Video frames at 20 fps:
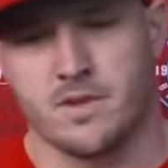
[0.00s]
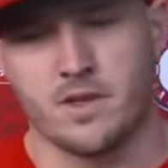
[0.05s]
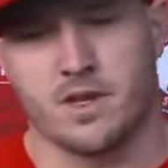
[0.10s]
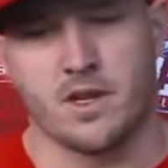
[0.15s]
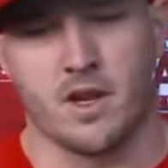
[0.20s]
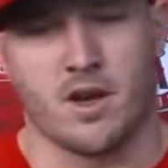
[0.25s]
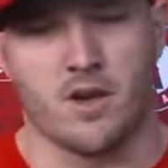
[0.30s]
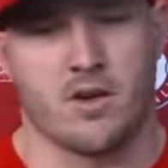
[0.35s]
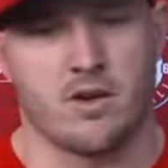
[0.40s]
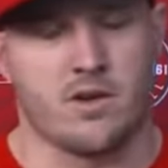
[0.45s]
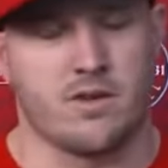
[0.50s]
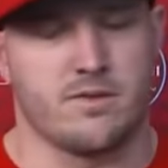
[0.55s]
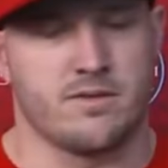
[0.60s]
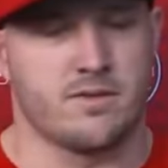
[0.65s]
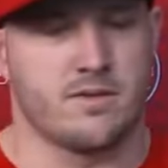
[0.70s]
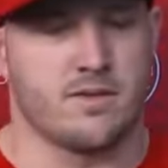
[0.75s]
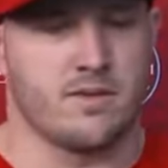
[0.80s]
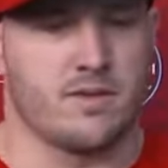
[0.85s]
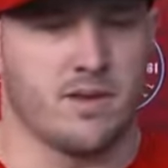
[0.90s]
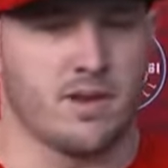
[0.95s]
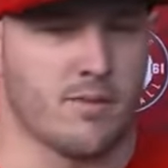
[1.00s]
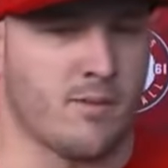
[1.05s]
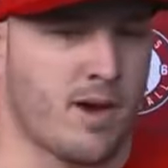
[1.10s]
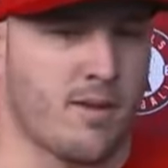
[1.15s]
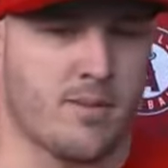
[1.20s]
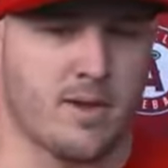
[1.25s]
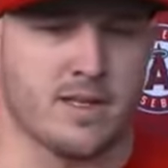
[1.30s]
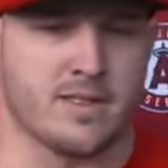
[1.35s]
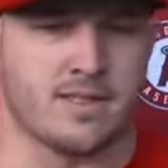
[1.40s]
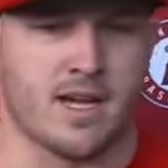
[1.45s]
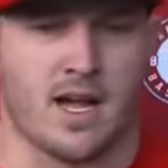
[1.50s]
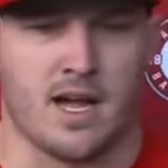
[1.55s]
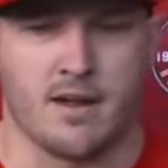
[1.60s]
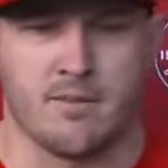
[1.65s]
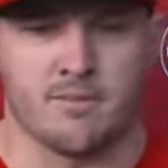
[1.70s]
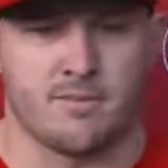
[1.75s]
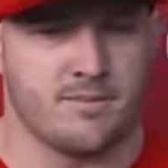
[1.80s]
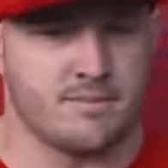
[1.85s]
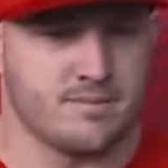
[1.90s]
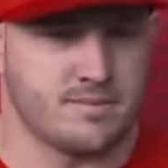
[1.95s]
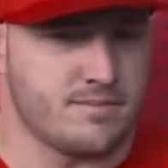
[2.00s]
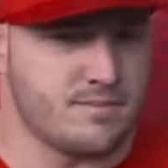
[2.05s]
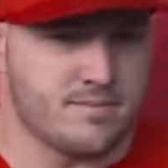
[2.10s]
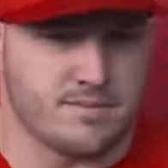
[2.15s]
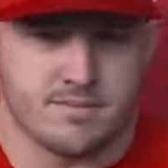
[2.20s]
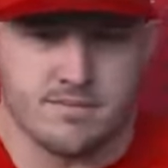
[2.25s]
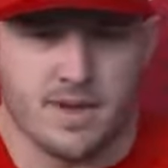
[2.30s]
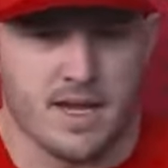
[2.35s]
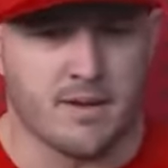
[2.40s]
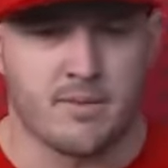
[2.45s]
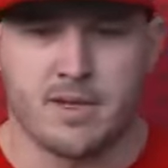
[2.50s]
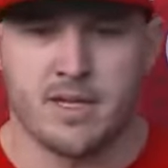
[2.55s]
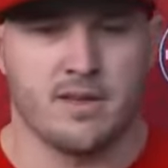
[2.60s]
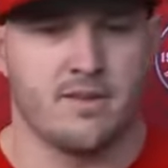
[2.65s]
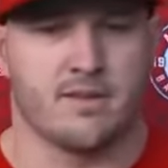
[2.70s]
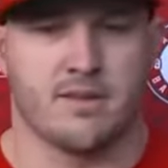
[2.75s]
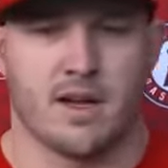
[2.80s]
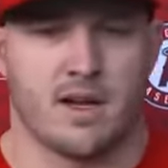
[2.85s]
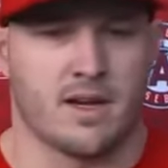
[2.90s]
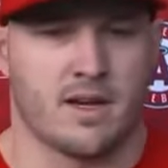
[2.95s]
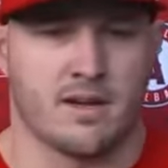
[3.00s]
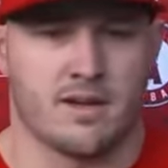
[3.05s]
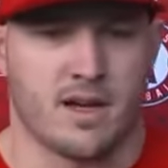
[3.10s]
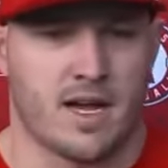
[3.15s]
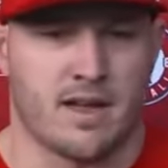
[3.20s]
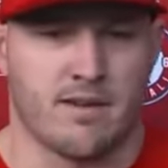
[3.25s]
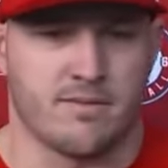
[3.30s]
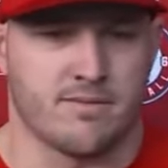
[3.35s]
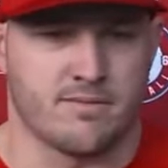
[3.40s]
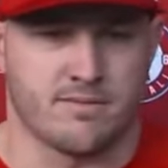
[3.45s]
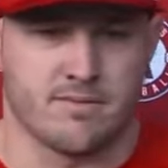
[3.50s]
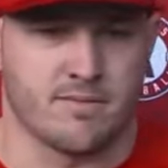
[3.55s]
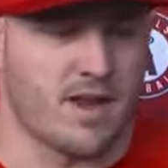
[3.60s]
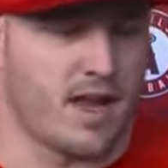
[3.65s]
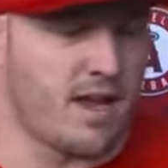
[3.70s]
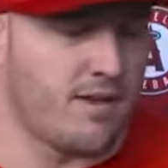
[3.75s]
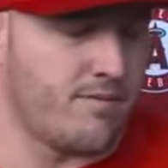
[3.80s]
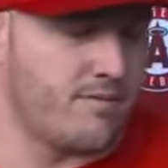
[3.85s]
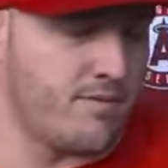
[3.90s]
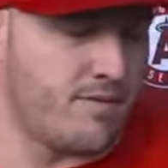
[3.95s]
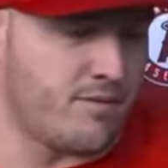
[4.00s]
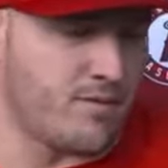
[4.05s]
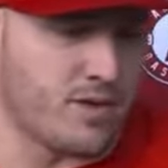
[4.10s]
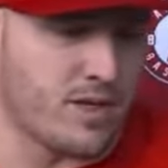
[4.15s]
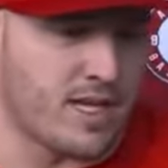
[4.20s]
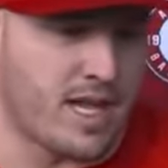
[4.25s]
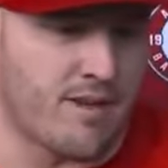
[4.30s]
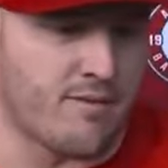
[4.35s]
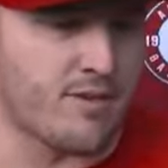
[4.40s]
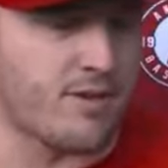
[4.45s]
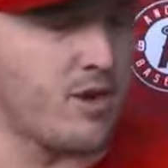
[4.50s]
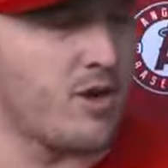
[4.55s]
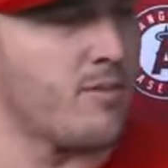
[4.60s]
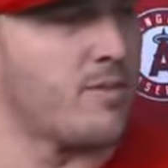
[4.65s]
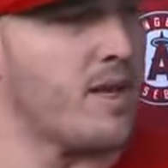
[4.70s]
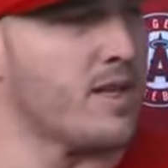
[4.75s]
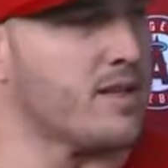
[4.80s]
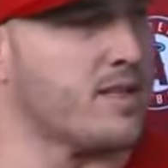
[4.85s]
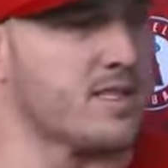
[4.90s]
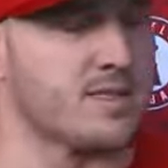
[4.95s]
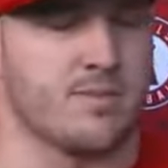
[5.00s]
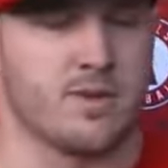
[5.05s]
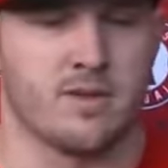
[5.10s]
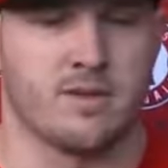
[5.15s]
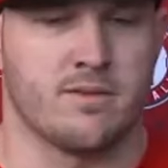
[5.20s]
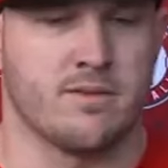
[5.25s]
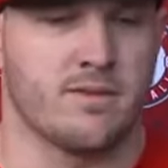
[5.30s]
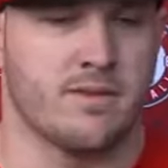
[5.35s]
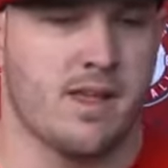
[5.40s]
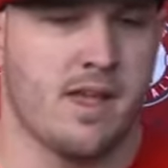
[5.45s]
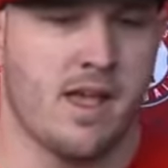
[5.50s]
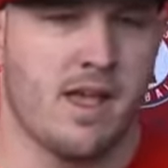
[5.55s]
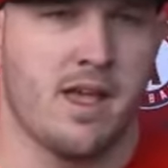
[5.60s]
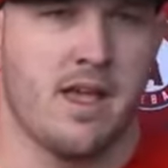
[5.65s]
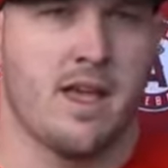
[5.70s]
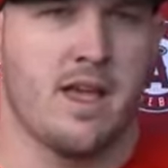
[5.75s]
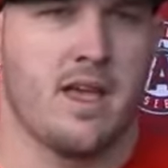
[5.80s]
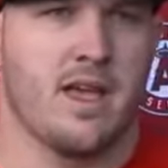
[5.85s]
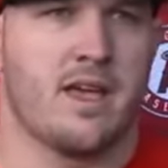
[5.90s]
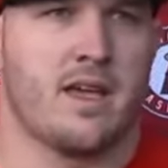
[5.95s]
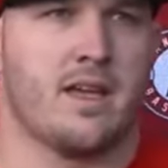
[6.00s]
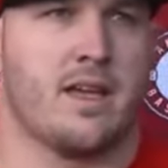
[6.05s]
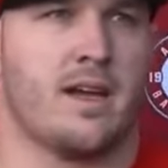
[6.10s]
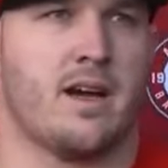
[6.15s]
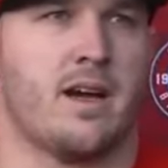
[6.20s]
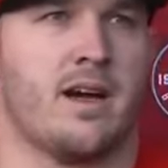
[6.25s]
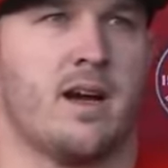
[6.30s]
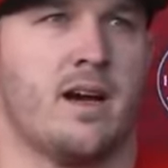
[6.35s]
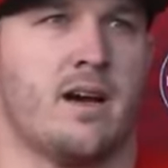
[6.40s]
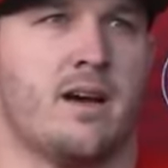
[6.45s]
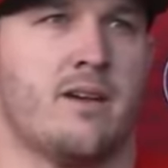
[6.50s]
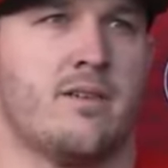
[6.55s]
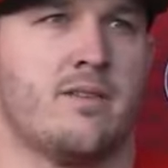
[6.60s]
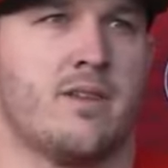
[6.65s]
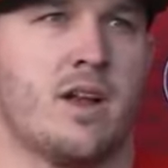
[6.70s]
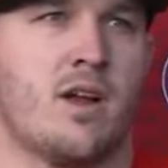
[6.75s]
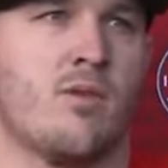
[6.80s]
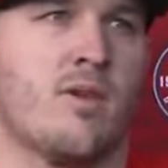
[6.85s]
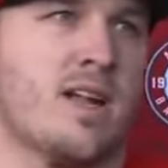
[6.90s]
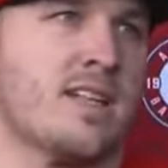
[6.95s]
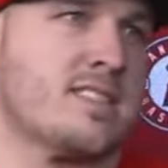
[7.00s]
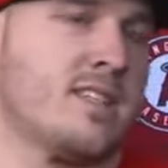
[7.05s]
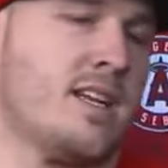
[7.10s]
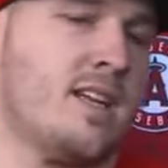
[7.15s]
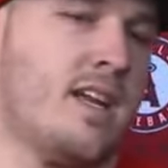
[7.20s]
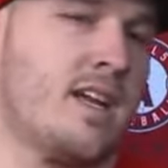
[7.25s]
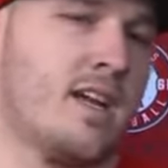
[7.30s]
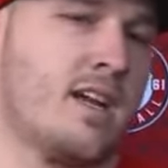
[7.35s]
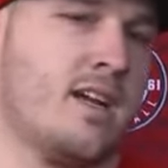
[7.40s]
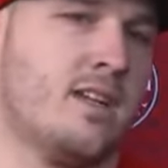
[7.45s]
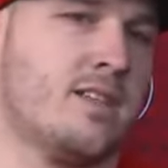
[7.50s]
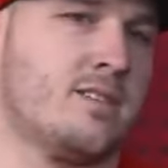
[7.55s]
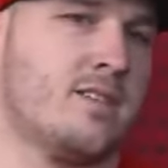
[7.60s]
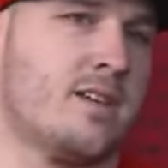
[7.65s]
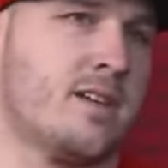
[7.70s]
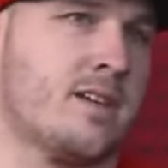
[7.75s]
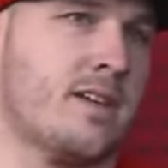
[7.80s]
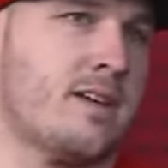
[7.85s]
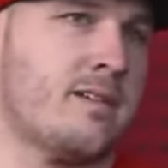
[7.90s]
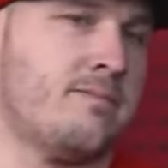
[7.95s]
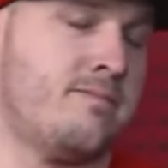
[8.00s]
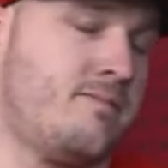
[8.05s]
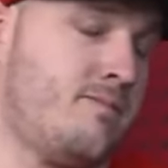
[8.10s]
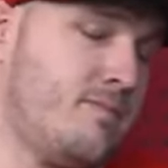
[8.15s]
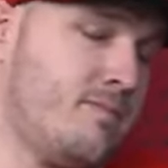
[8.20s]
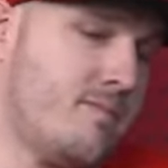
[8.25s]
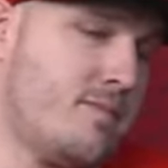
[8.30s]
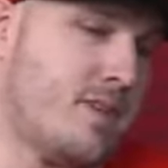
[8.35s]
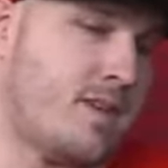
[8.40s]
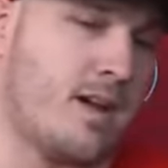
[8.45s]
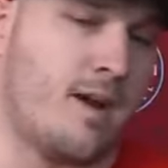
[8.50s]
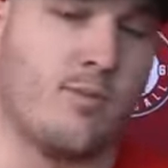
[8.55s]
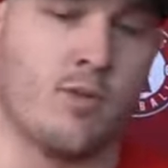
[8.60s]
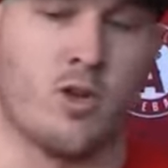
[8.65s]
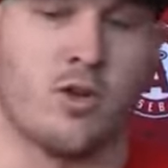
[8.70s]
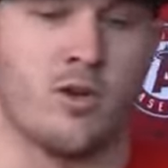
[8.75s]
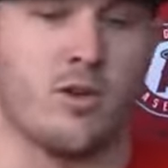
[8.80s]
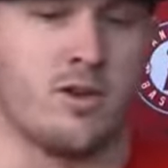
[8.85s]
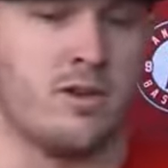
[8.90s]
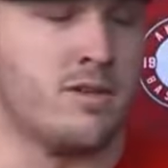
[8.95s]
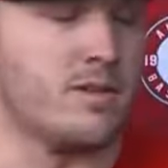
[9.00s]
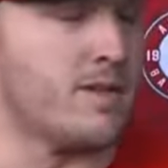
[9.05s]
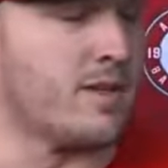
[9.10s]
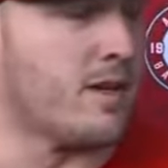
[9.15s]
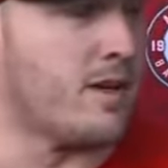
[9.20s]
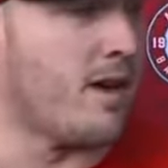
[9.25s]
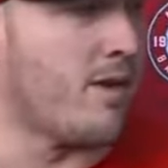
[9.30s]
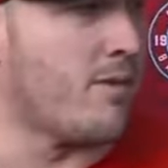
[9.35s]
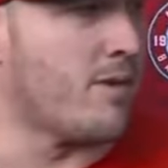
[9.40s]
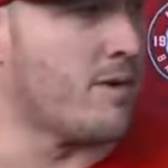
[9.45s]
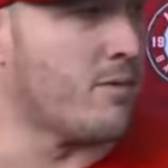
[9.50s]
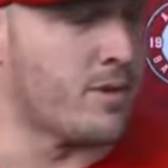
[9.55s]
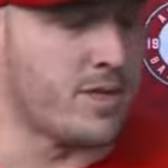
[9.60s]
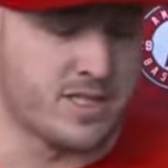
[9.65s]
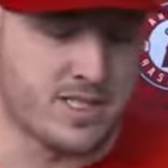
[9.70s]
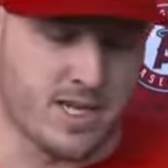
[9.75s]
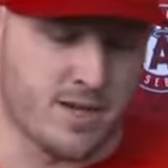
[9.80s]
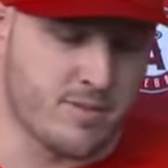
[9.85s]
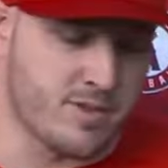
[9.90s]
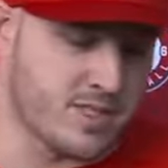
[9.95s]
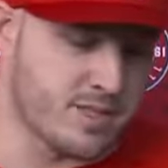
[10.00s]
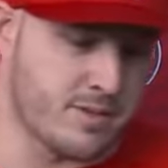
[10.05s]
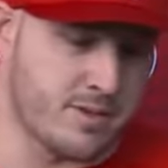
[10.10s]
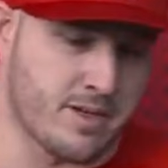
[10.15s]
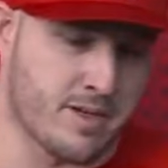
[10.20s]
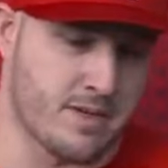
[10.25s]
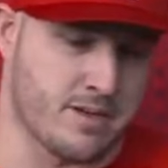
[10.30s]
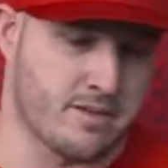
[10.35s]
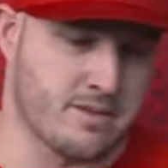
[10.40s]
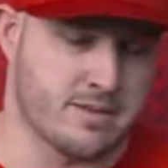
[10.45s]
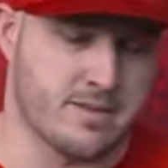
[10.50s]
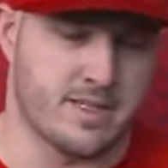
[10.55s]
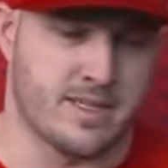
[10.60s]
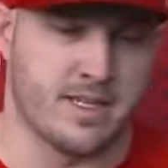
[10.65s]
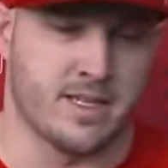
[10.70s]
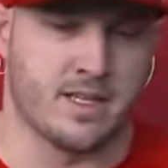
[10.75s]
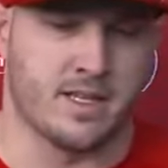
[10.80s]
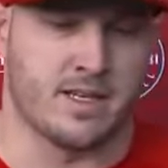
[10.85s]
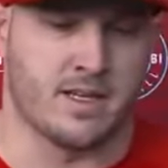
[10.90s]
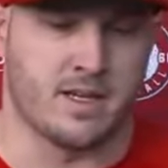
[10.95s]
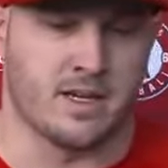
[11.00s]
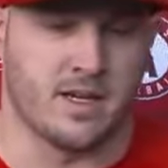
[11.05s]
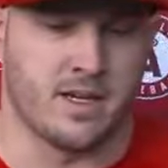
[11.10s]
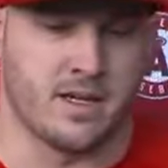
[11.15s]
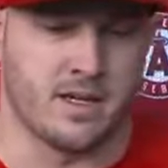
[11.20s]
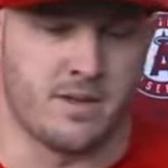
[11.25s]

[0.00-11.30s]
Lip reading: You know, there might be a time, maybe. I really haven't thought about this, but. You know, when I signed that contract, I'm loyal. You know, I want to win the championship here. And,